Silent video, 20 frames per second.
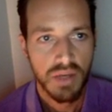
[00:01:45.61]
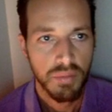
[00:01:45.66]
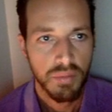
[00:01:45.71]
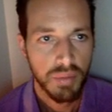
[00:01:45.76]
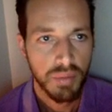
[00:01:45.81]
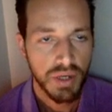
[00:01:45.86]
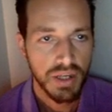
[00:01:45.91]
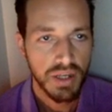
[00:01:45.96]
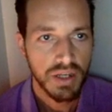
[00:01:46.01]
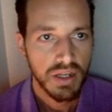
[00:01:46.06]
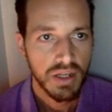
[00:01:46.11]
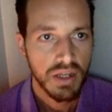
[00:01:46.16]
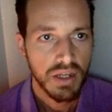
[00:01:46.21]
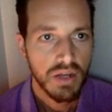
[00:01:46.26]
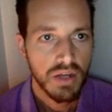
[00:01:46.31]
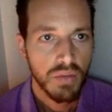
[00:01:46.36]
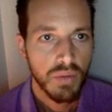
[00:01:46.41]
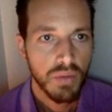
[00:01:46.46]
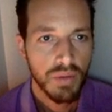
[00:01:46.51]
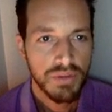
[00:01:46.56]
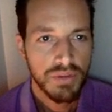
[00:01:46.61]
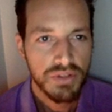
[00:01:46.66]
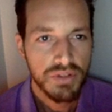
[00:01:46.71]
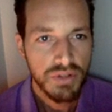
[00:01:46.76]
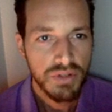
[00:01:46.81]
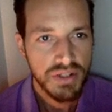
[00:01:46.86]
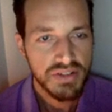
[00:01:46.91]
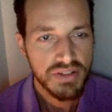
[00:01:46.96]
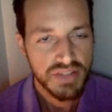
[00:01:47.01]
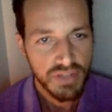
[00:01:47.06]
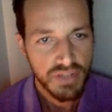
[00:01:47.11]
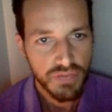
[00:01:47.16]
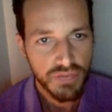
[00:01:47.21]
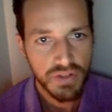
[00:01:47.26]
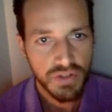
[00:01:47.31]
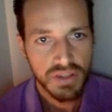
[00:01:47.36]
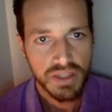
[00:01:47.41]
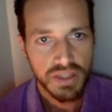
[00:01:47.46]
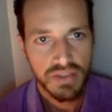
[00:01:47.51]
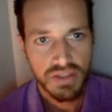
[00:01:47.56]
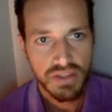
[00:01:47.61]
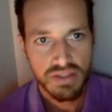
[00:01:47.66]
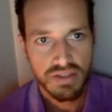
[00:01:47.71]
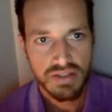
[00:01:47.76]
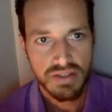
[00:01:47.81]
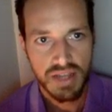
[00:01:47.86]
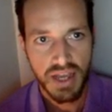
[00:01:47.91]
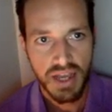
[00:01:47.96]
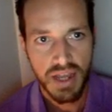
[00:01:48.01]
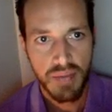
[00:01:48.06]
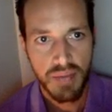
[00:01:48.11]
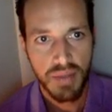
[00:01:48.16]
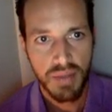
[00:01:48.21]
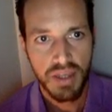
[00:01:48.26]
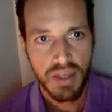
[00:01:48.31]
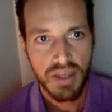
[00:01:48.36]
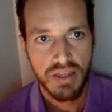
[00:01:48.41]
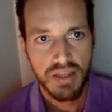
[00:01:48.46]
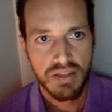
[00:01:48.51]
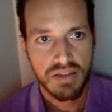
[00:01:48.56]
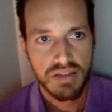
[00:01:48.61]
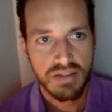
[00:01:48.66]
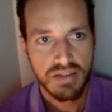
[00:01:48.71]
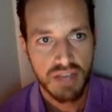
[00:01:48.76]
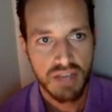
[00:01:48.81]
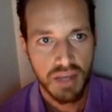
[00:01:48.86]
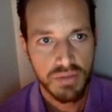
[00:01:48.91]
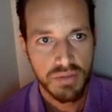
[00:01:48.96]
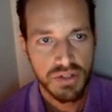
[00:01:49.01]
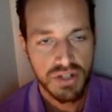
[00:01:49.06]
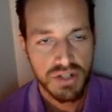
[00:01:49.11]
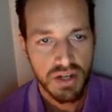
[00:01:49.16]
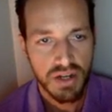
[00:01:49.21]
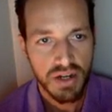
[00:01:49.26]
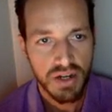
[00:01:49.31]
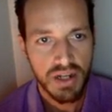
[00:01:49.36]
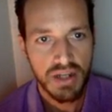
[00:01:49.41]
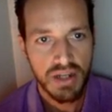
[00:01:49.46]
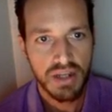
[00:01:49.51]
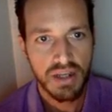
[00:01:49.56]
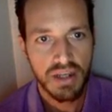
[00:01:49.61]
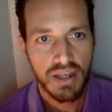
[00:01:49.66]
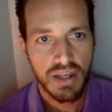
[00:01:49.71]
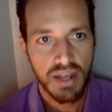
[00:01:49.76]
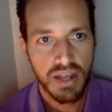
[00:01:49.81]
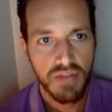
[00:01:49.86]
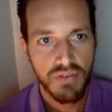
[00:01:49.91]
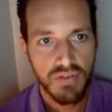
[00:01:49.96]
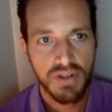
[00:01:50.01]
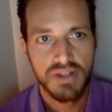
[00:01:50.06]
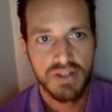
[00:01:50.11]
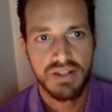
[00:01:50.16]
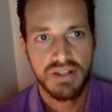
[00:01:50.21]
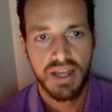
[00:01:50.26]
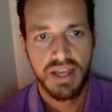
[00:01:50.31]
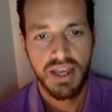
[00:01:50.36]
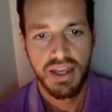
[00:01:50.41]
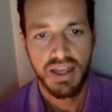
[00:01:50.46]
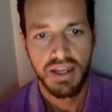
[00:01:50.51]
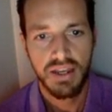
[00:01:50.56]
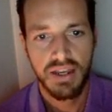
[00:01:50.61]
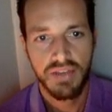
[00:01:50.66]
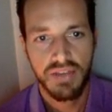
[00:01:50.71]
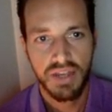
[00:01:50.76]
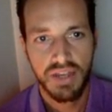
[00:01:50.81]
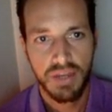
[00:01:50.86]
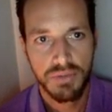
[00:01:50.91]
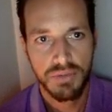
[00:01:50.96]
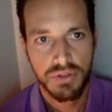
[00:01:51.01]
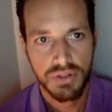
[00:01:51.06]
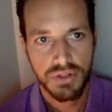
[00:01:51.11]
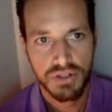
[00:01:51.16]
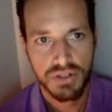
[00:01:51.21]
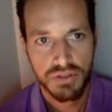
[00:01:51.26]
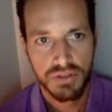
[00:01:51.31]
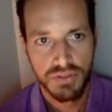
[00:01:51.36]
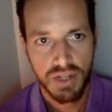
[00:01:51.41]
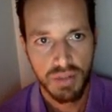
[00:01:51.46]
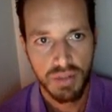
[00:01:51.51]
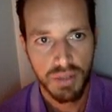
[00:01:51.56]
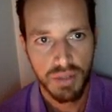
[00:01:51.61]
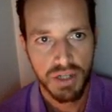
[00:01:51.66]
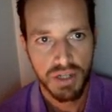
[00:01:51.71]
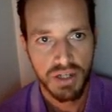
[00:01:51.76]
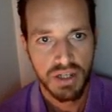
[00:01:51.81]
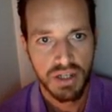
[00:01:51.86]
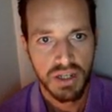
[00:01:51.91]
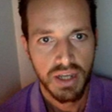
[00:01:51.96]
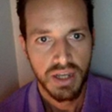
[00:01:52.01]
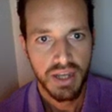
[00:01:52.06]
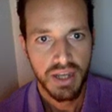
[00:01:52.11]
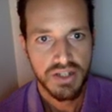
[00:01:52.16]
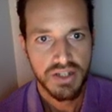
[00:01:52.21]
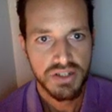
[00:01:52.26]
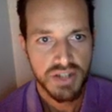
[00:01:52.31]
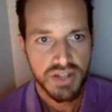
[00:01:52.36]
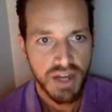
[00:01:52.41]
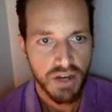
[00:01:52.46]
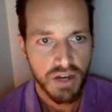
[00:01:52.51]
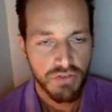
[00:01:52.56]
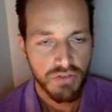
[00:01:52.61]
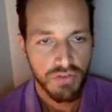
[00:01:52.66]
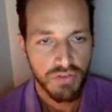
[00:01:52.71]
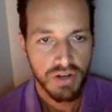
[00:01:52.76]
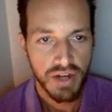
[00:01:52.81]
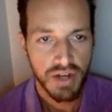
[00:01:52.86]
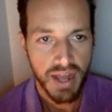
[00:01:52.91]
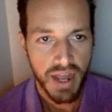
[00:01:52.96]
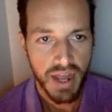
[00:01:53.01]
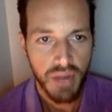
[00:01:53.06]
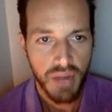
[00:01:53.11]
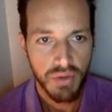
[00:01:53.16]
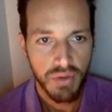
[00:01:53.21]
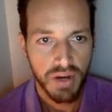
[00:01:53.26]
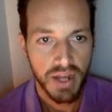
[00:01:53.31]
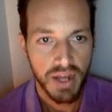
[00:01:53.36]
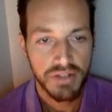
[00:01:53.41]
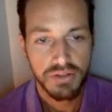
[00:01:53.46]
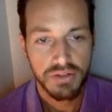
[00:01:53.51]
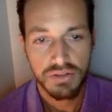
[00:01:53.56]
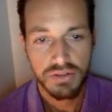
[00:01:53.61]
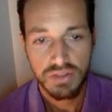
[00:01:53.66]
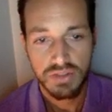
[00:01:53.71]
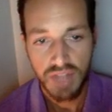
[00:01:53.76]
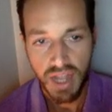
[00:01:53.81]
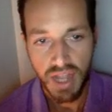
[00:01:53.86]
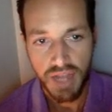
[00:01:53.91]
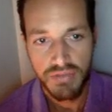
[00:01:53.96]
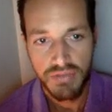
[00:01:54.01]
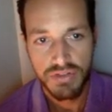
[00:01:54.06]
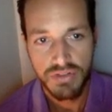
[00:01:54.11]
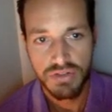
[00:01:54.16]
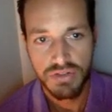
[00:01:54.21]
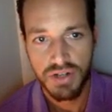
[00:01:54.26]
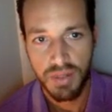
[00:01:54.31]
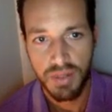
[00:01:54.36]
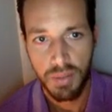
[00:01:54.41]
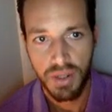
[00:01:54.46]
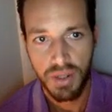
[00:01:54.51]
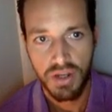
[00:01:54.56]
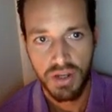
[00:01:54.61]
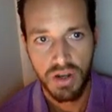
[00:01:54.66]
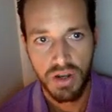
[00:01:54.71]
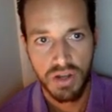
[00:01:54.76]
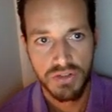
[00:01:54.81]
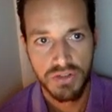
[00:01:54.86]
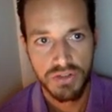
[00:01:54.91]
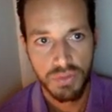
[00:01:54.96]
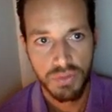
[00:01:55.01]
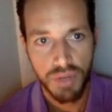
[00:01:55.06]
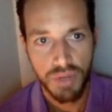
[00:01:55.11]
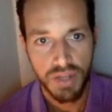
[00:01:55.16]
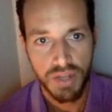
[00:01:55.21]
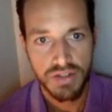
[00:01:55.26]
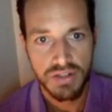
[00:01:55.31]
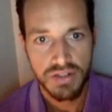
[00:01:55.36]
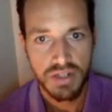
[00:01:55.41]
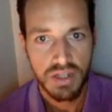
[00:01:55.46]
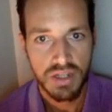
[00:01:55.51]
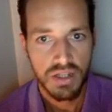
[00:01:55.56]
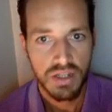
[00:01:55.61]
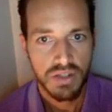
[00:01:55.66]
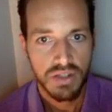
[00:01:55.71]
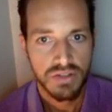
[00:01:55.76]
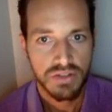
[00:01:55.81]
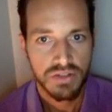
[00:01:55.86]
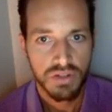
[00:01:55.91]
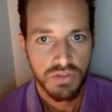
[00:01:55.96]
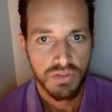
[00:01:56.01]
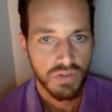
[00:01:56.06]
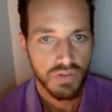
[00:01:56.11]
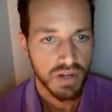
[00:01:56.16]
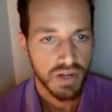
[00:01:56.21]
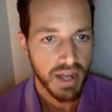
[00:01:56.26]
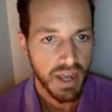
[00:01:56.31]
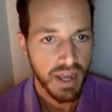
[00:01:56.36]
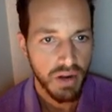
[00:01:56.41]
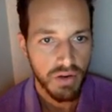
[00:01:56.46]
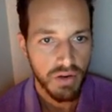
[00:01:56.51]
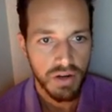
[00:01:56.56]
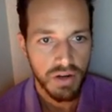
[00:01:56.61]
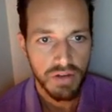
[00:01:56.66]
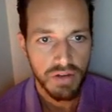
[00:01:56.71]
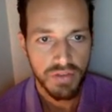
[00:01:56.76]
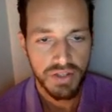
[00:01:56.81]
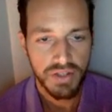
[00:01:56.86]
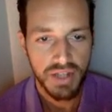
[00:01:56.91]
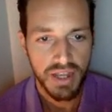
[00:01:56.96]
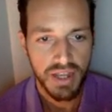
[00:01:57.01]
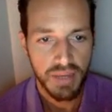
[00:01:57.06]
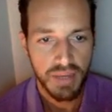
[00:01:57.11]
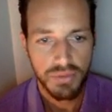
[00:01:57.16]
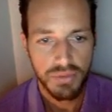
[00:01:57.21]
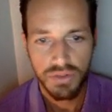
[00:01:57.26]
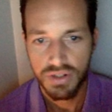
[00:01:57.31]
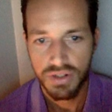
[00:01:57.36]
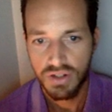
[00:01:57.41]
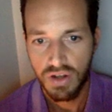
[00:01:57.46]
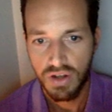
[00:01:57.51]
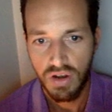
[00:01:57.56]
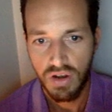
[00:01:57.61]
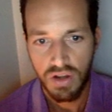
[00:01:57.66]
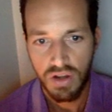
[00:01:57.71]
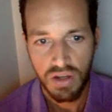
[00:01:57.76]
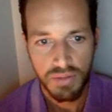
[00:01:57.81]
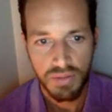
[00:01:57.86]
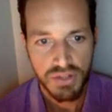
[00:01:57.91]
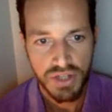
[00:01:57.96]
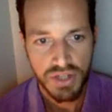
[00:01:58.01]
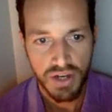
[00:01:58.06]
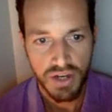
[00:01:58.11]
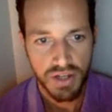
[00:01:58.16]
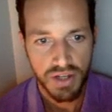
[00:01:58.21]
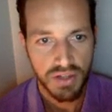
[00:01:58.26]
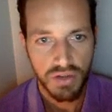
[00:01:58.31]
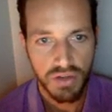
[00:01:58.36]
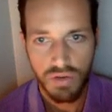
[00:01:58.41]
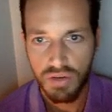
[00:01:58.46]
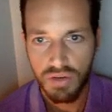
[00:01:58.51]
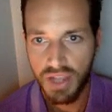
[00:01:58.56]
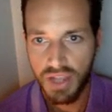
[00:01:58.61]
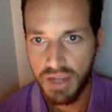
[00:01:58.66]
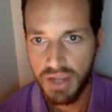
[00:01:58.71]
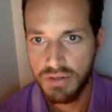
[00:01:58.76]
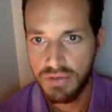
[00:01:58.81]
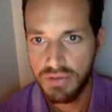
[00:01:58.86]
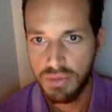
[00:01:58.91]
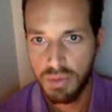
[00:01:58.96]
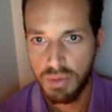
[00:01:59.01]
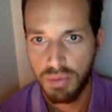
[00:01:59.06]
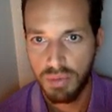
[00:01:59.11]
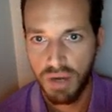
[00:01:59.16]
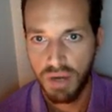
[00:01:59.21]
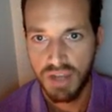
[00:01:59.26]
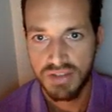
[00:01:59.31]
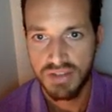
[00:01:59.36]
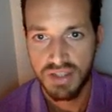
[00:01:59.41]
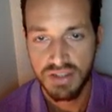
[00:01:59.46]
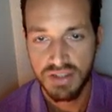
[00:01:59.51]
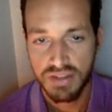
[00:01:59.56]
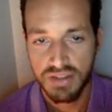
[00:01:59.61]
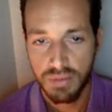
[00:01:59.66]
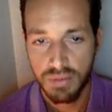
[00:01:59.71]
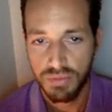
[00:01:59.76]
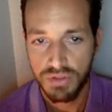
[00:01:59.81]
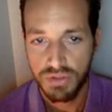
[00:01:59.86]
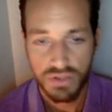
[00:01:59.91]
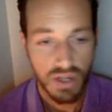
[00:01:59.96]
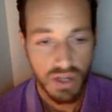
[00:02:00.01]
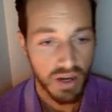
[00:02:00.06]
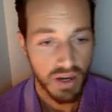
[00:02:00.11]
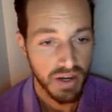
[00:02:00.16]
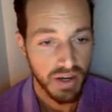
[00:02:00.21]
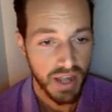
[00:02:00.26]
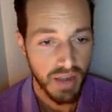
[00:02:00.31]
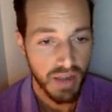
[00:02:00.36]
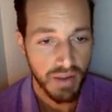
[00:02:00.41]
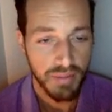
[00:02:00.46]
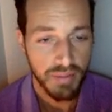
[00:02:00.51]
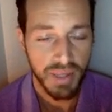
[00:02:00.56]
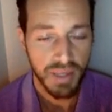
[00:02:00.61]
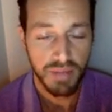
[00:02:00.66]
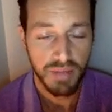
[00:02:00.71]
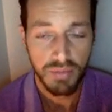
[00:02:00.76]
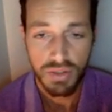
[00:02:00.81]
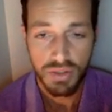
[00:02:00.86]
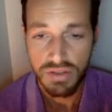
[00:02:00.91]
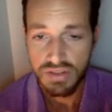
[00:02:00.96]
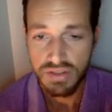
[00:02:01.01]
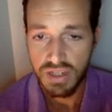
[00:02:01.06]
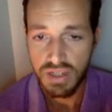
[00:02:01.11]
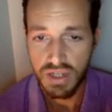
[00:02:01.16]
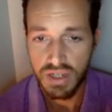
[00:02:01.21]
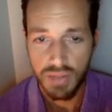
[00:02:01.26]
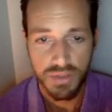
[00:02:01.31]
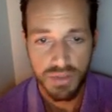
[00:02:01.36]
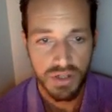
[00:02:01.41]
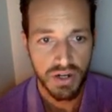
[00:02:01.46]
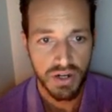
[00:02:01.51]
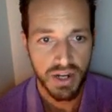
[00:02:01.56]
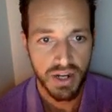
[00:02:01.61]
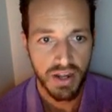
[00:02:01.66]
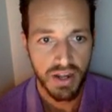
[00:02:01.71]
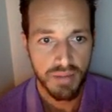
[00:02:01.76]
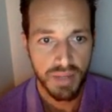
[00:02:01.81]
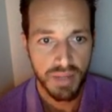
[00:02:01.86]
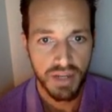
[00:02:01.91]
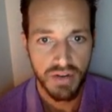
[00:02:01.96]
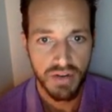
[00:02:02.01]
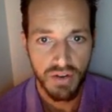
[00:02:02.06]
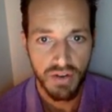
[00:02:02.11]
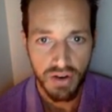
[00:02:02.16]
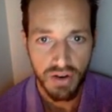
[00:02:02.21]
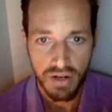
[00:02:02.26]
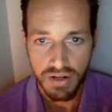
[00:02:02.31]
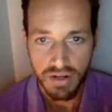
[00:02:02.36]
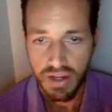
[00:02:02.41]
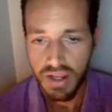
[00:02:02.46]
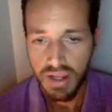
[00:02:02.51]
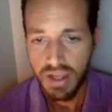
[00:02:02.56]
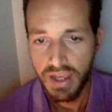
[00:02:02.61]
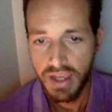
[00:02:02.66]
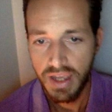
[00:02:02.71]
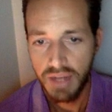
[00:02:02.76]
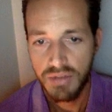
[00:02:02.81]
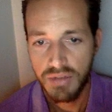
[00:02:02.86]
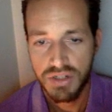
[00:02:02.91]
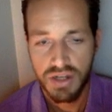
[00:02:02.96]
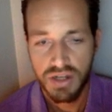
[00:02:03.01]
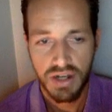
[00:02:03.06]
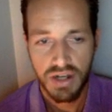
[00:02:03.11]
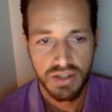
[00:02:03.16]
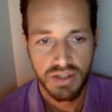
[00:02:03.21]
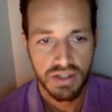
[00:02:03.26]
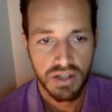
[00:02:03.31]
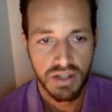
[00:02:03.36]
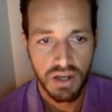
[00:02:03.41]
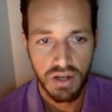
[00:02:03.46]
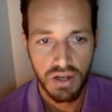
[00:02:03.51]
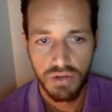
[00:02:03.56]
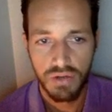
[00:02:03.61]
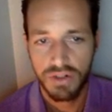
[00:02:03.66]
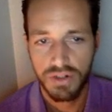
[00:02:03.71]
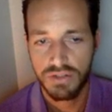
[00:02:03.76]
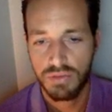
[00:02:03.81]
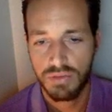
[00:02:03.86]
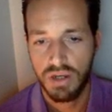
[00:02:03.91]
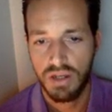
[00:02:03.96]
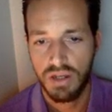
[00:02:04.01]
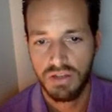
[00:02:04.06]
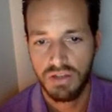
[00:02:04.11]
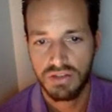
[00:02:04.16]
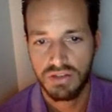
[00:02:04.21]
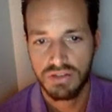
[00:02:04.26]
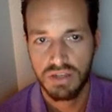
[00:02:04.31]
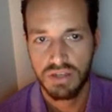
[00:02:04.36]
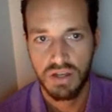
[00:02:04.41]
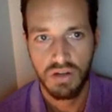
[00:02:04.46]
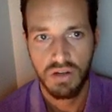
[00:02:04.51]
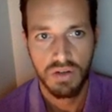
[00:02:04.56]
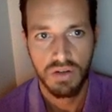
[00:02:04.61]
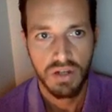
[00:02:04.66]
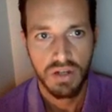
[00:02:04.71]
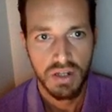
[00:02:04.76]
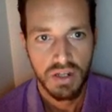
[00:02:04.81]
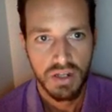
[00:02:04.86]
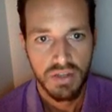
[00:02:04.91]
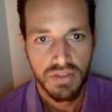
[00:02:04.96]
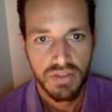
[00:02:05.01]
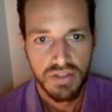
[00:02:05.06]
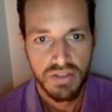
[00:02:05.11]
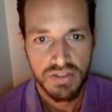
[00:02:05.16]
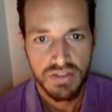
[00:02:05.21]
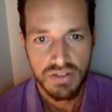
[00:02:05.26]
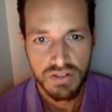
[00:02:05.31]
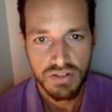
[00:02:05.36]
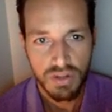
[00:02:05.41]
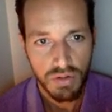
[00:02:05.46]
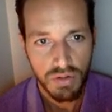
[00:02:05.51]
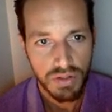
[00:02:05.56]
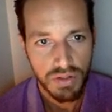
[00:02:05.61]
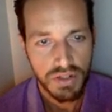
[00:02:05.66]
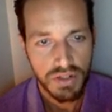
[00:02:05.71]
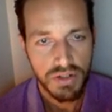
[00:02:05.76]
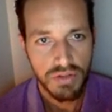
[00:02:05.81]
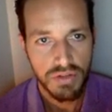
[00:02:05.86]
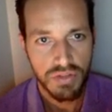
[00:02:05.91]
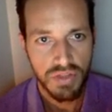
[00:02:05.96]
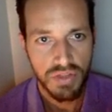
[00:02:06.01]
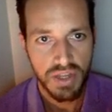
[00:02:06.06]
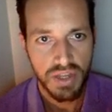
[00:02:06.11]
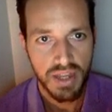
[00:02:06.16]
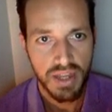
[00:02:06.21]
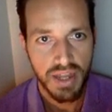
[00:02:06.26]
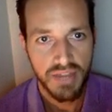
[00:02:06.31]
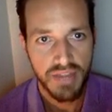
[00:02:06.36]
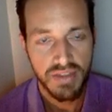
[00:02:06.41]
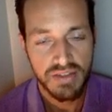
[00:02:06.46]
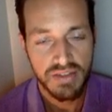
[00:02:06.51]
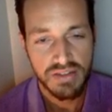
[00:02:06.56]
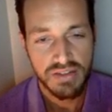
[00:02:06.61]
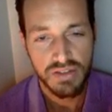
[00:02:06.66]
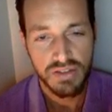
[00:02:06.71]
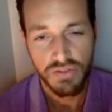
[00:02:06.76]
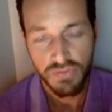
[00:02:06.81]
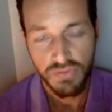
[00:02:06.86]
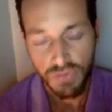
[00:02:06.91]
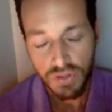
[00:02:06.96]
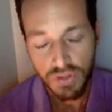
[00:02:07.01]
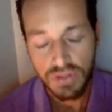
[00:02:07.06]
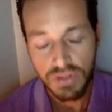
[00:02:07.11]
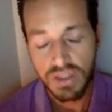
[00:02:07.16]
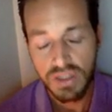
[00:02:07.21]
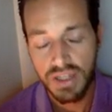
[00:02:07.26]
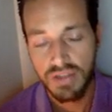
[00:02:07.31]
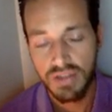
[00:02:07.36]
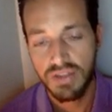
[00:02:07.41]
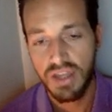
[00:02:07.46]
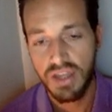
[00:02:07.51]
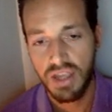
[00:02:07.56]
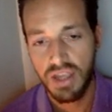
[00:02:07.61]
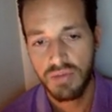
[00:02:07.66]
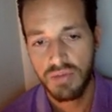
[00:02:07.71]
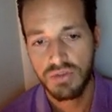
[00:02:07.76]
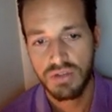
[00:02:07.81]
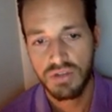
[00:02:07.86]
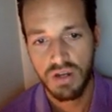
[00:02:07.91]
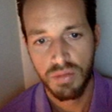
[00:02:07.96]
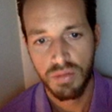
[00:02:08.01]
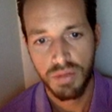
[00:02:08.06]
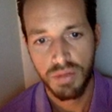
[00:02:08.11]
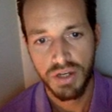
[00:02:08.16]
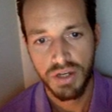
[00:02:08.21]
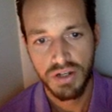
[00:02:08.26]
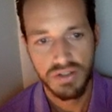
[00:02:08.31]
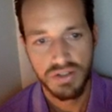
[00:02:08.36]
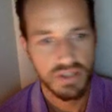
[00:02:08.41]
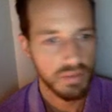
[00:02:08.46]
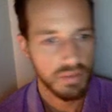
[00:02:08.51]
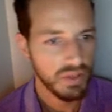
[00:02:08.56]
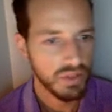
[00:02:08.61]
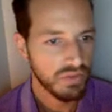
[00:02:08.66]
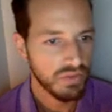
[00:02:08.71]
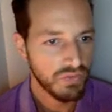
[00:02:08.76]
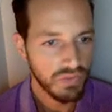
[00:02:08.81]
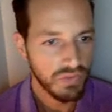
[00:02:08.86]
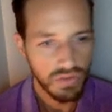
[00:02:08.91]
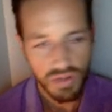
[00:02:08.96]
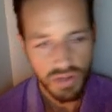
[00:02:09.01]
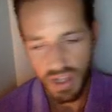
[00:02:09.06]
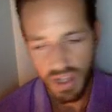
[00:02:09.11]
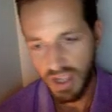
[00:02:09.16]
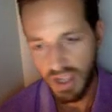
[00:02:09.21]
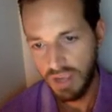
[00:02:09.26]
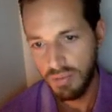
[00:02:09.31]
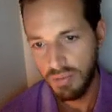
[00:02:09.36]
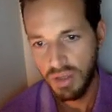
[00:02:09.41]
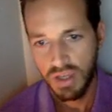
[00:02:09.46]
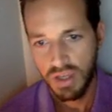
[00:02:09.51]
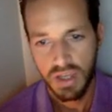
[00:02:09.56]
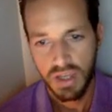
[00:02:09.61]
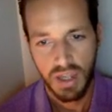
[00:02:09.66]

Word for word: But what I'm doing differently this time is I'm sharing every day that I'm doing development. I share for an hour. I do live streaming on Twitch so for an hour of the day, I'm doing all, I'm sharing the whole game development process. I'm sharing how I make music, I'm sharing how I make art, and I'm sharing the code as well. So this is a totally new thing, and this is a full length game. Songbringer is going to be a full game.